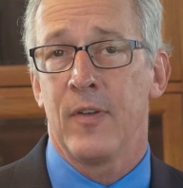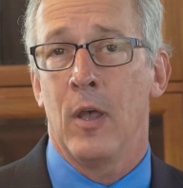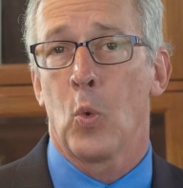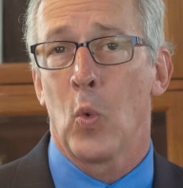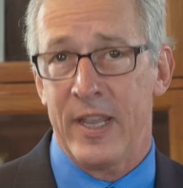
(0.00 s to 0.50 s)
a
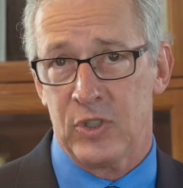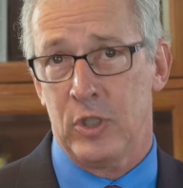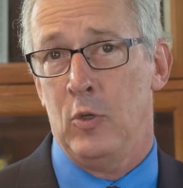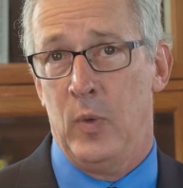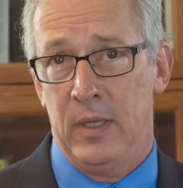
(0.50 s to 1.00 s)

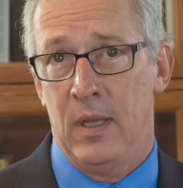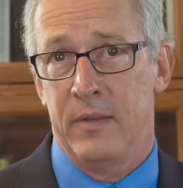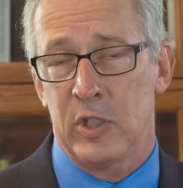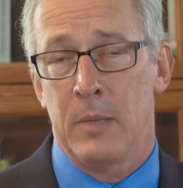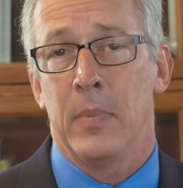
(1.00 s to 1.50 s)
rescuing of
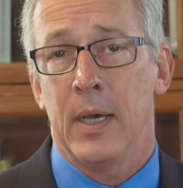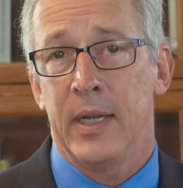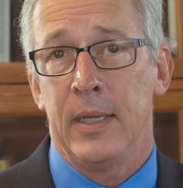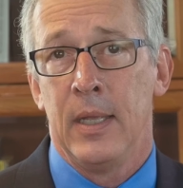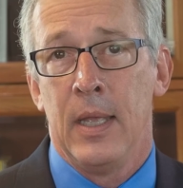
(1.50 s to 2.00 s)
somebody.
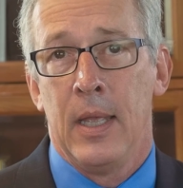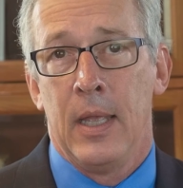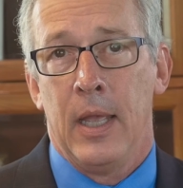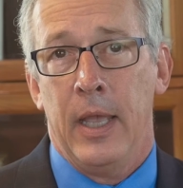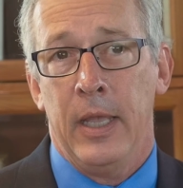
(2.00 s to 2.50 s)

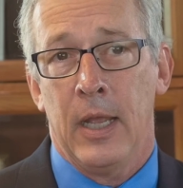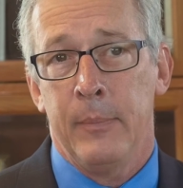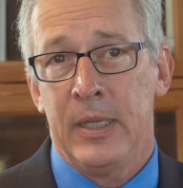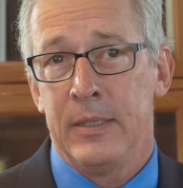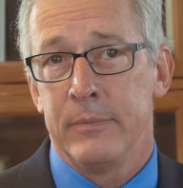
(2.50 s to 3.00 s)

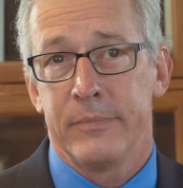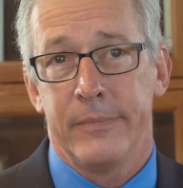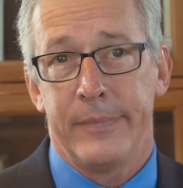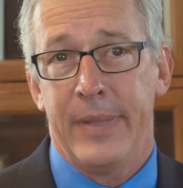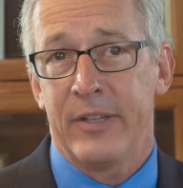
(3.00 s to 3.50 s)
And
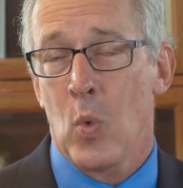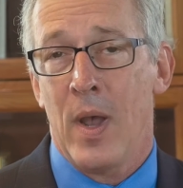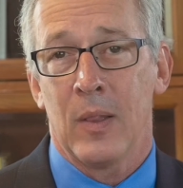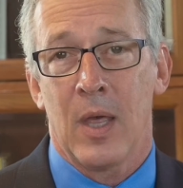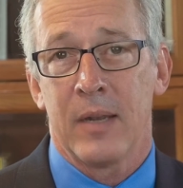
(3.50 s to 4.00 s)
that's
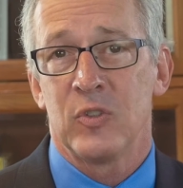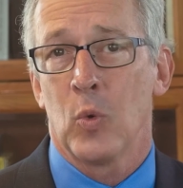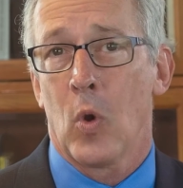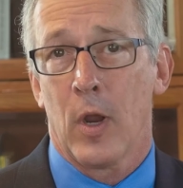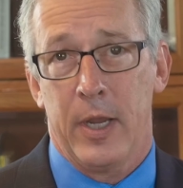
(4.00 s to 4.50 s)
why a lot of us
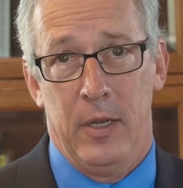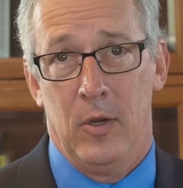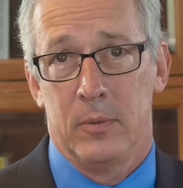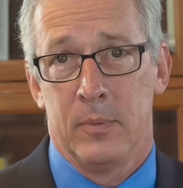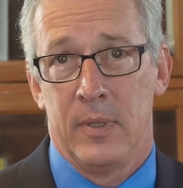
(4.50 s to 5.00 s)
work here,
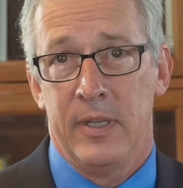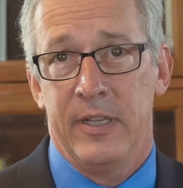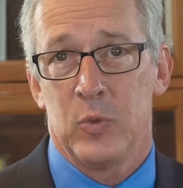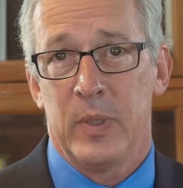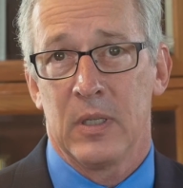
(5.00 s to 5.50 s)

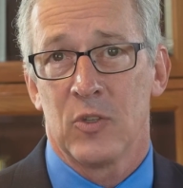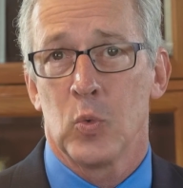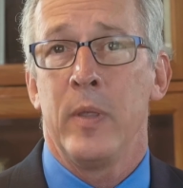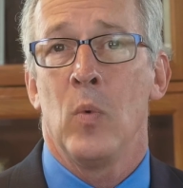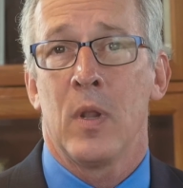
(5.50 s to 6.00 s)
is because
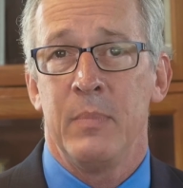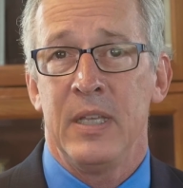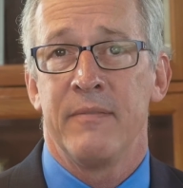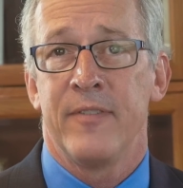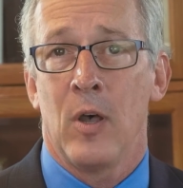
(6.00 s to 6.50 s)
we want to be
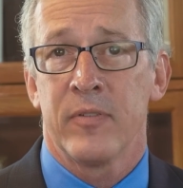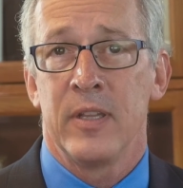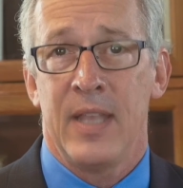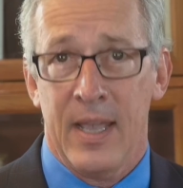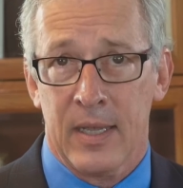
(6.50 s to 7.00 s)
involved
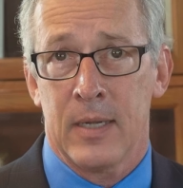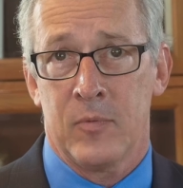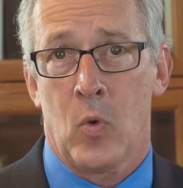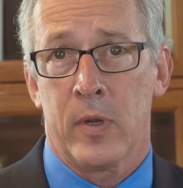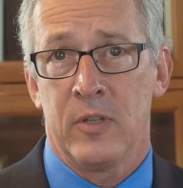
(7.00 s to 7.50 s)
in that kind of
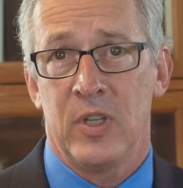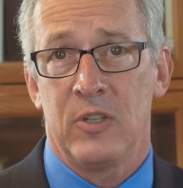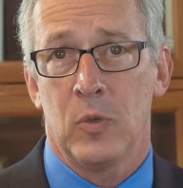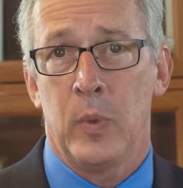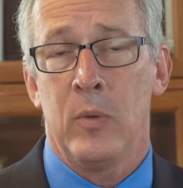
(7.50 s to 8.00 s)

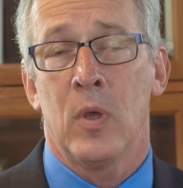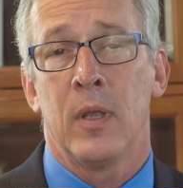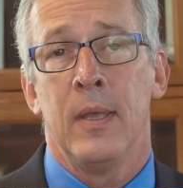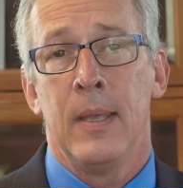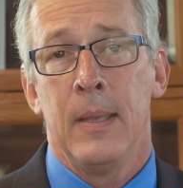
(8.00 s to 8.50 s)
organization. We want
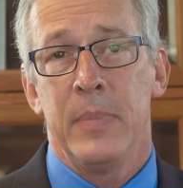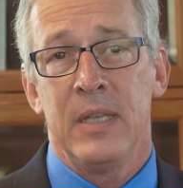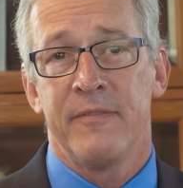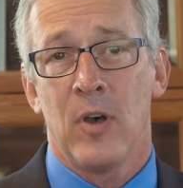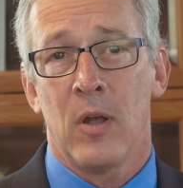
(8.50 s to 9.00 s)
to be
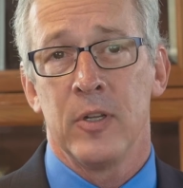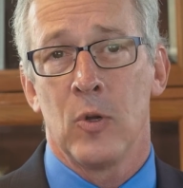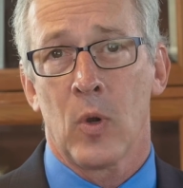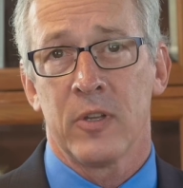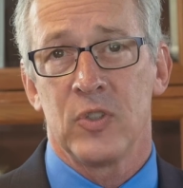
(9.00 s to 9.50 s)
involved in an
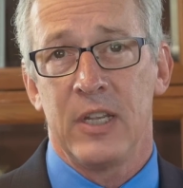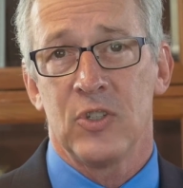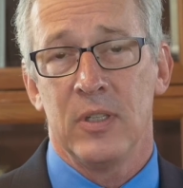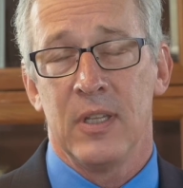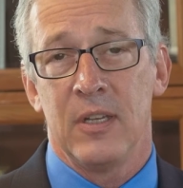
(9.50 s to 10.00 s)

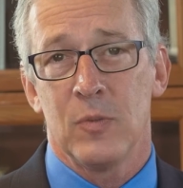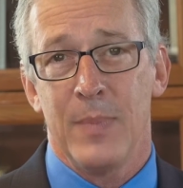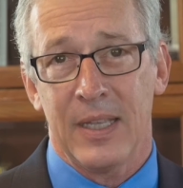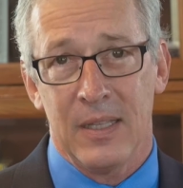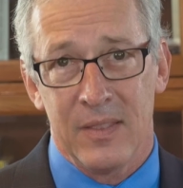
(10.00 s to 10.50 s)
organization that is
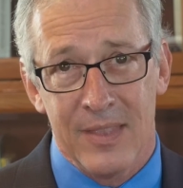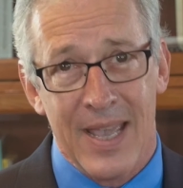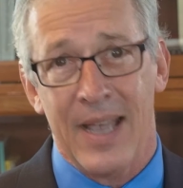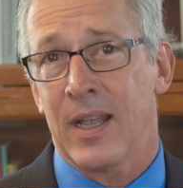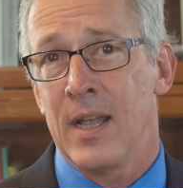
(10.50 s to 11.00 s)
making
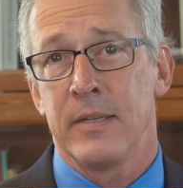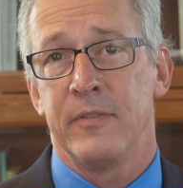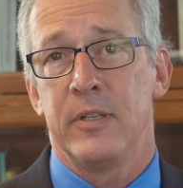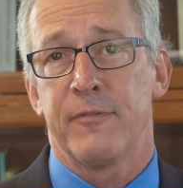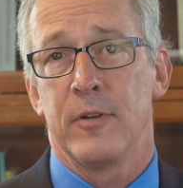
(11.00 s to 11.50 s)
that kind of
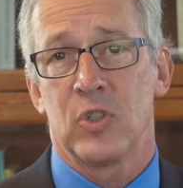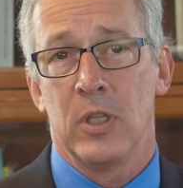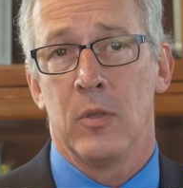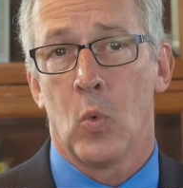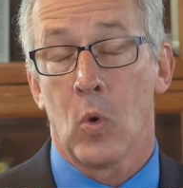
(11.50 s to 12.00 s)
difference in
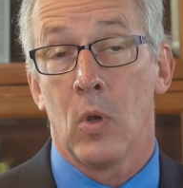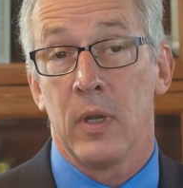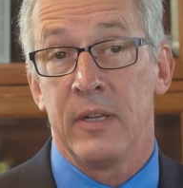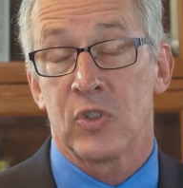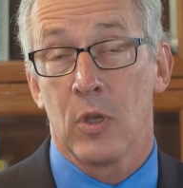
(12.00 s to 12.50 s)
the world.
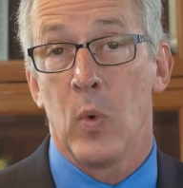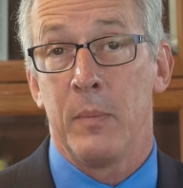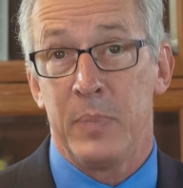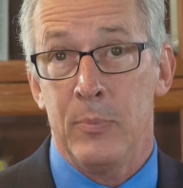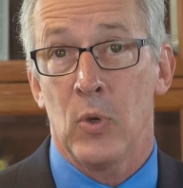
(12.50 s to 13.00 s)
And so when
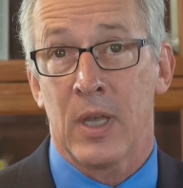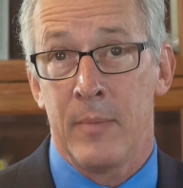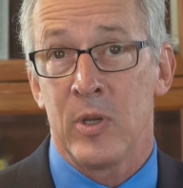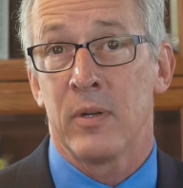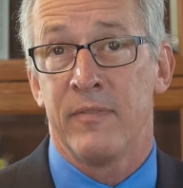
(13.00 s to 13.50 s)
people come
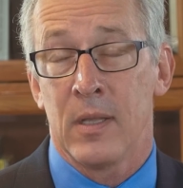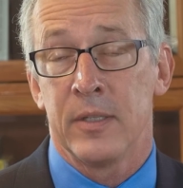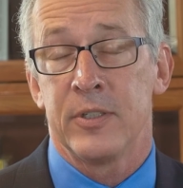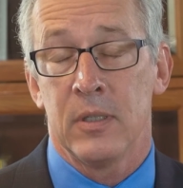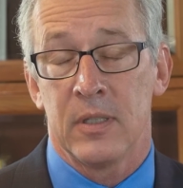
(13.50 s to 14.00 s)
here to
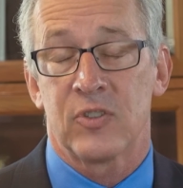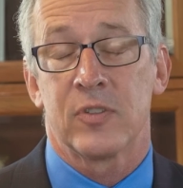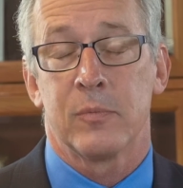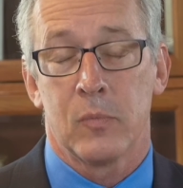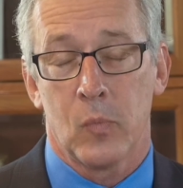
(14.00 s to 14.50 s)
volunteer,
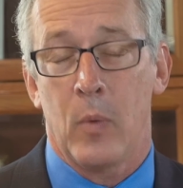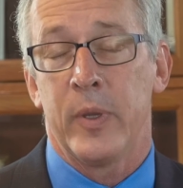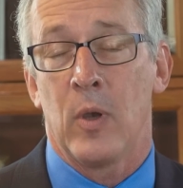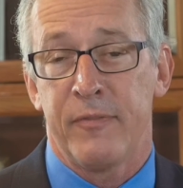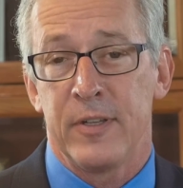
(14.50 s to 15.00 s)
that's what we
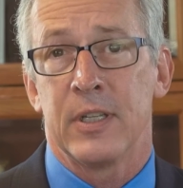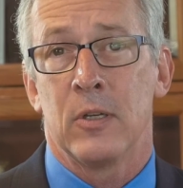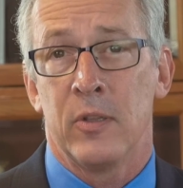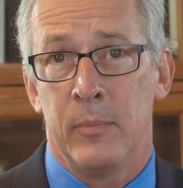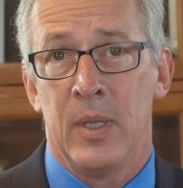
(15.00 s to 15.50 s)
often
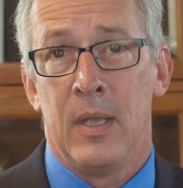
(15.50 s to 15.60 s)
tell them,